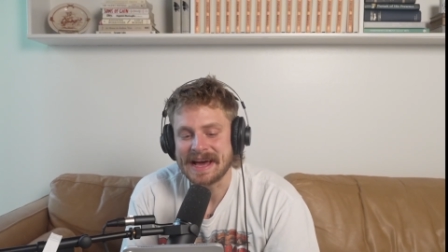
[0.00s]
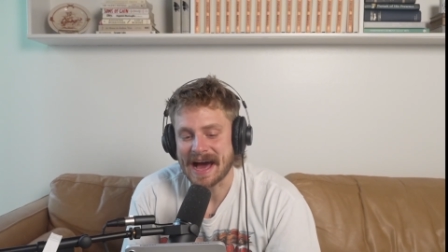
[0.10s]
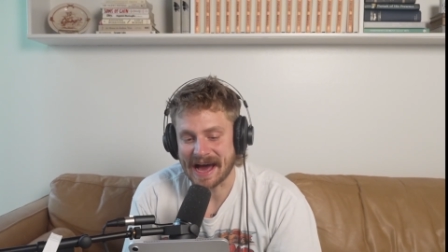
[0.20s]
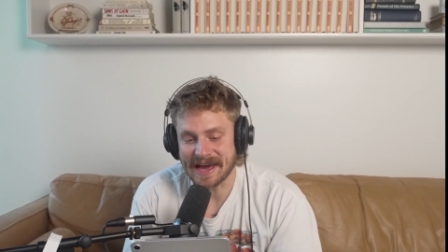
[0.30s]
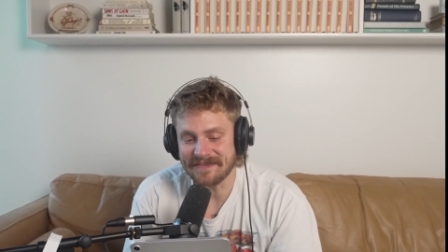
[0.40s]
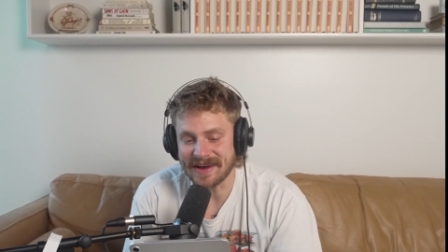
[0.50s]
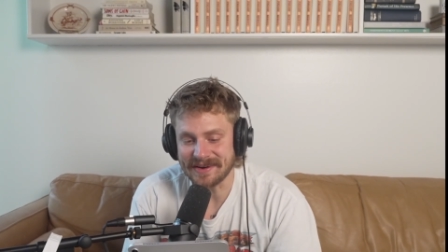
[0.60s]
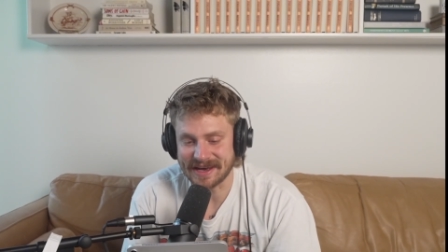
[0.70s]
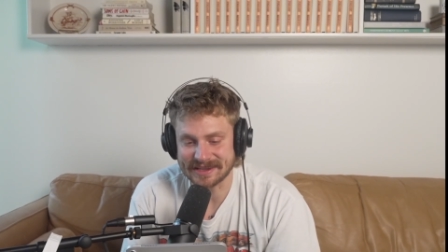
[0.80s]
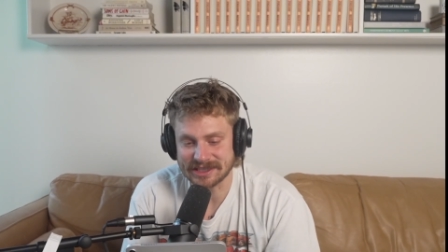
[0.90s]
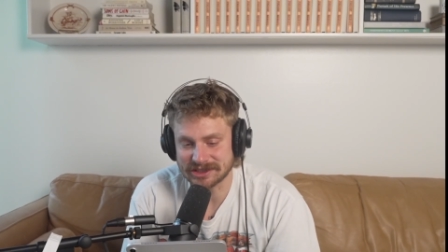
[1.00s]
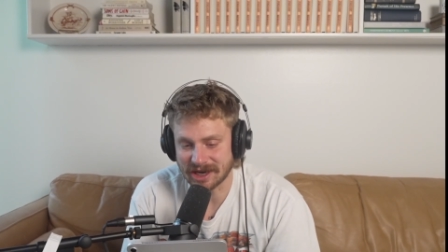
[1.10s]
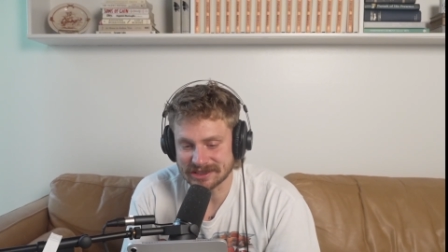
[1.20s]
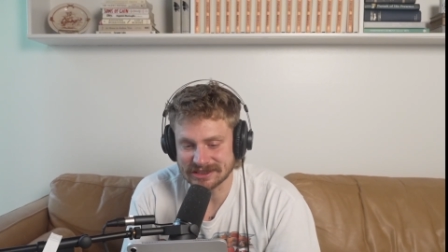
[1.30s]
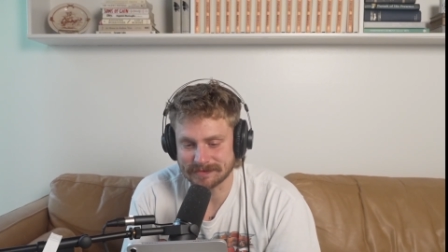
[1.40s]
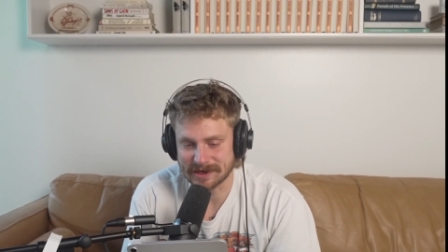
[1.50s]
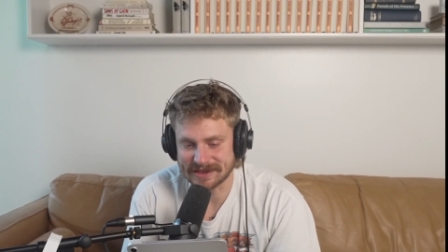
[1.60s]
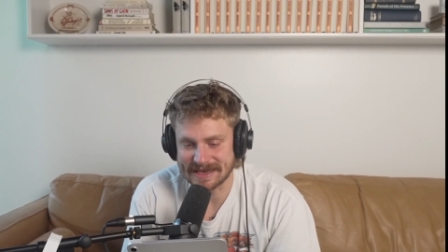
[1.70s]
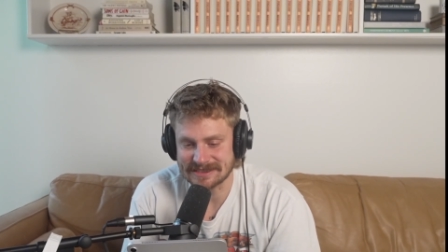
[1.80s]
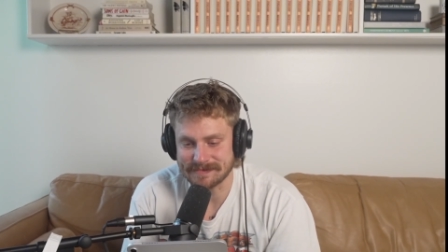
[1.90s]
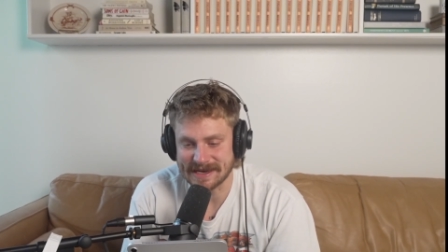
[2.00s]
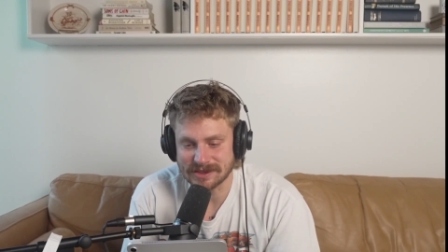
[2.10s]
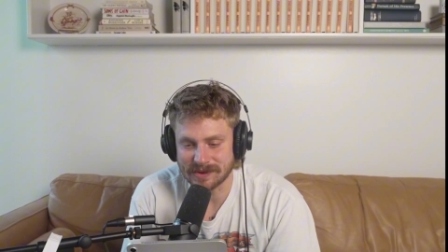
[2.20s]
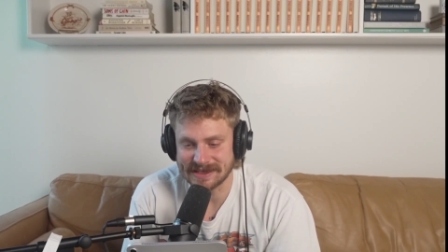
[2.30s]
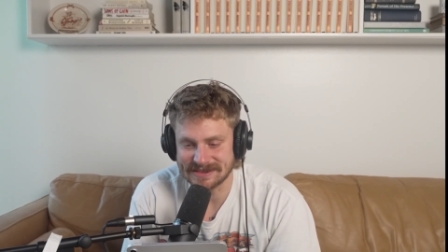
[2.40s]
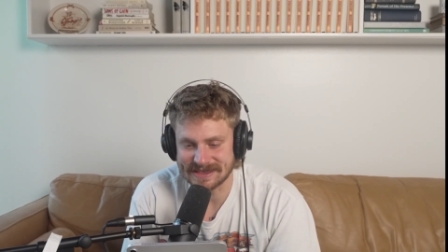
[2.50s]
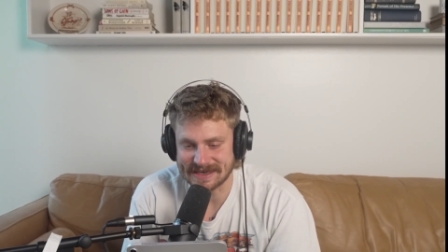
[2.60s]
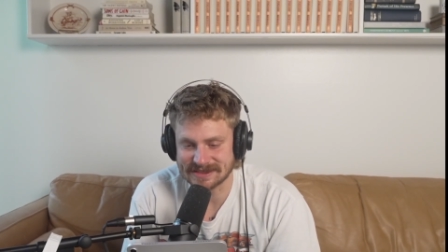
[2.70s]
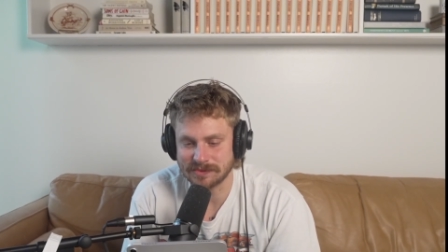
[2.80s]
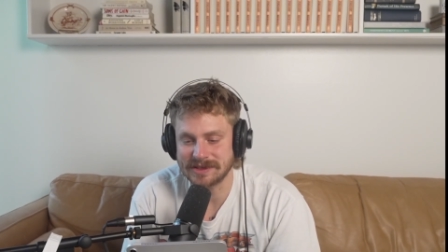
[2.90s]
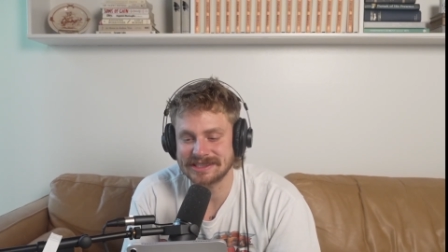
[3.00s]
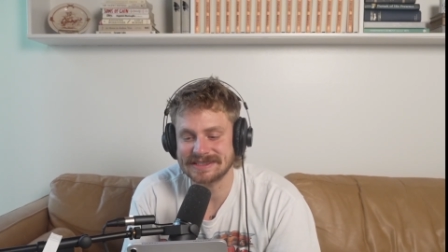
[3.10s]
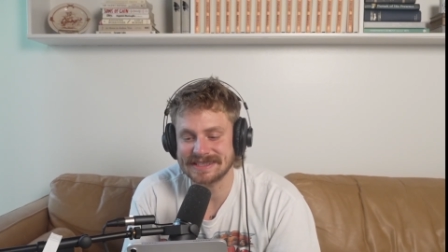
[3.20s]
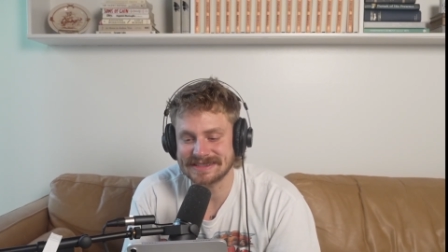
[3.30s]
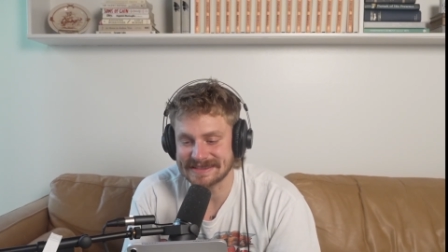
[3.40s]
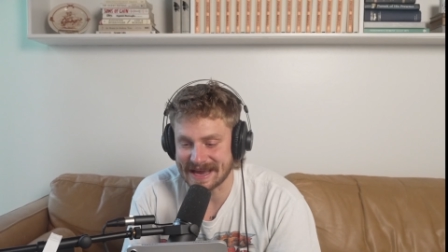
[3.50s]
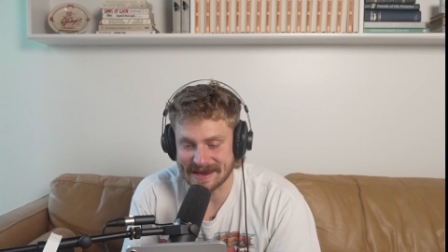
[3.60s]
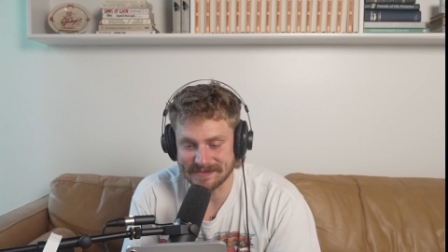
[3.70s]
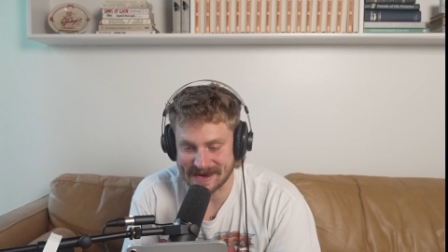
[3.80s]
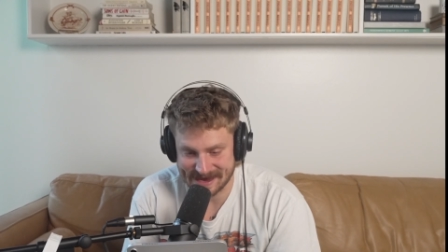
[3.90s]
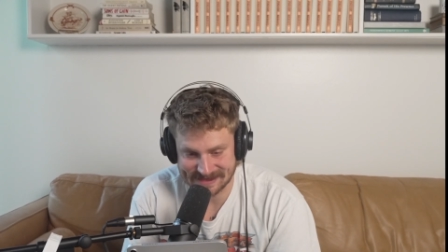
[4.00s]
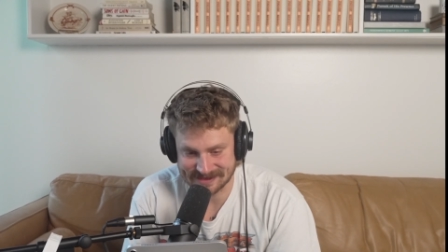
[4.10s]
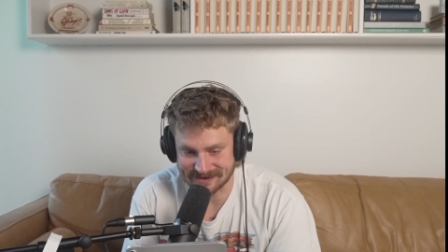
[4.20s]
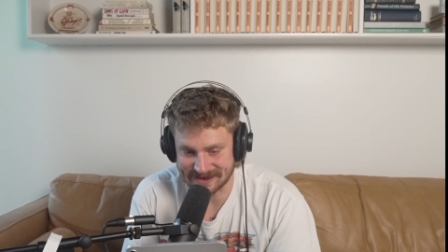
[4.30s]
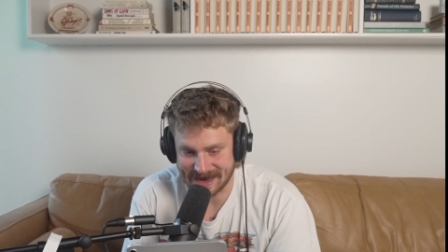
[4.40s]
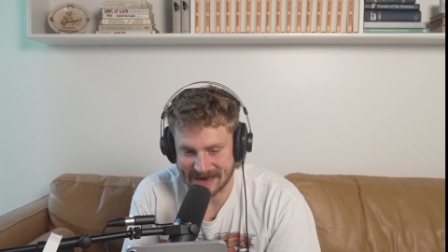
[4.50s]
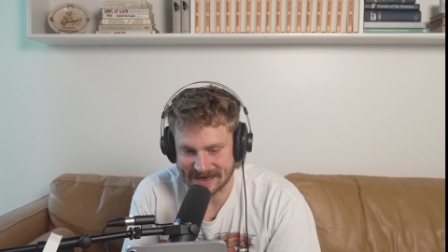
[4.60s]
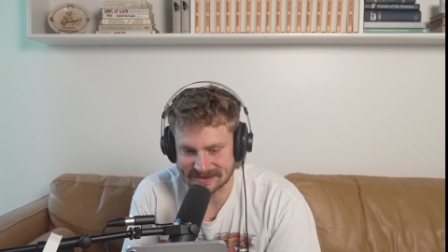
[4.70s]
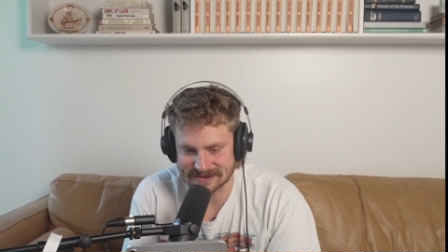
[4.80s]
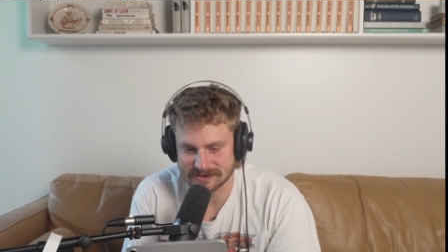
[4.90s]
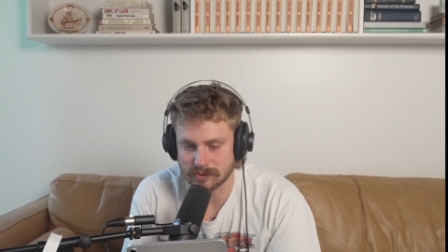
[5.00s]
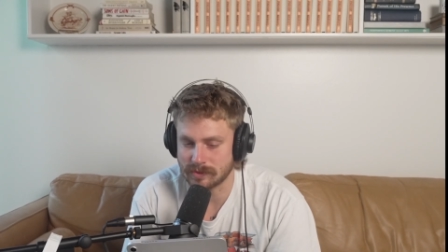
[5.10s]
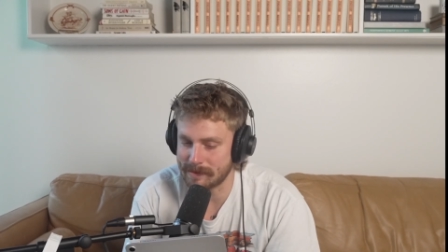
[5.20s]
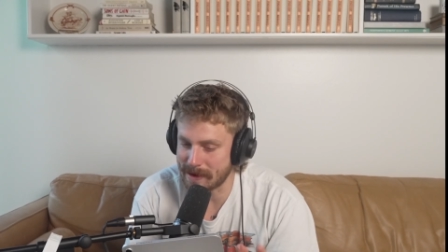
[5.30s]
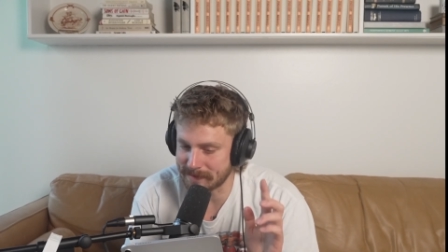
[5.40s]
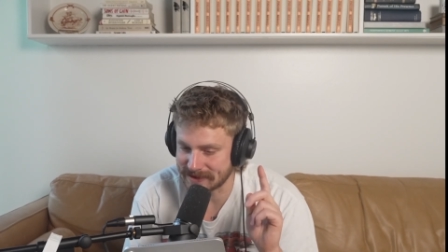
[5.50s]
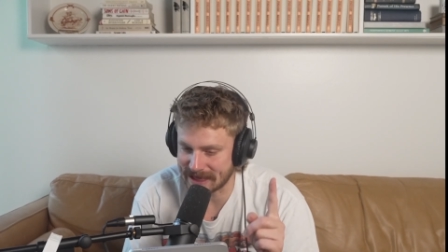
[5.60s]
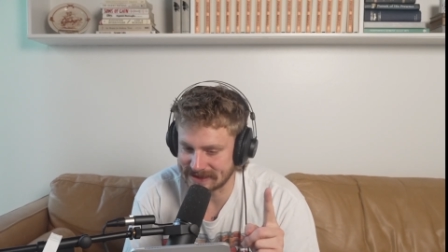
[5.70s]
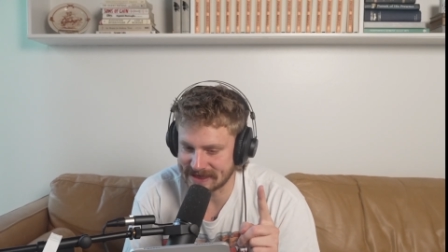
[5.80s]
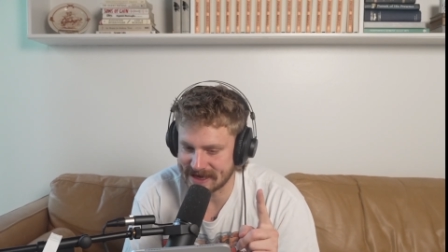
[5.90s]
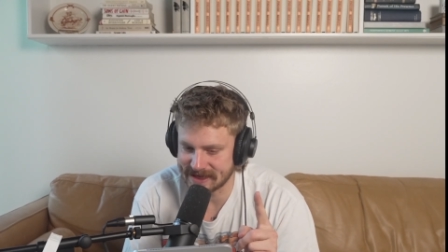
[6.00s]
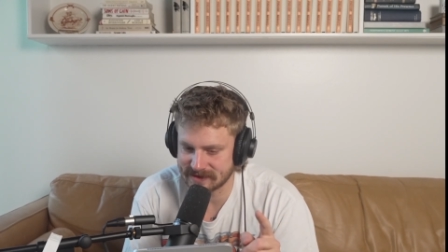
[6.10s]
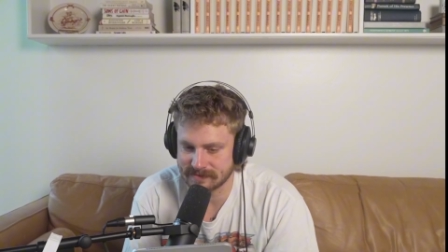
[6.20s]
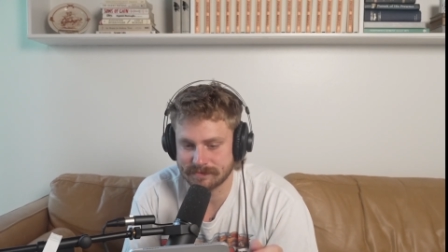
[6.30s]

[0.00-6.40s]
I found out that Josh's birthday is May 26th, which is the same day as our dad's. Remember that date.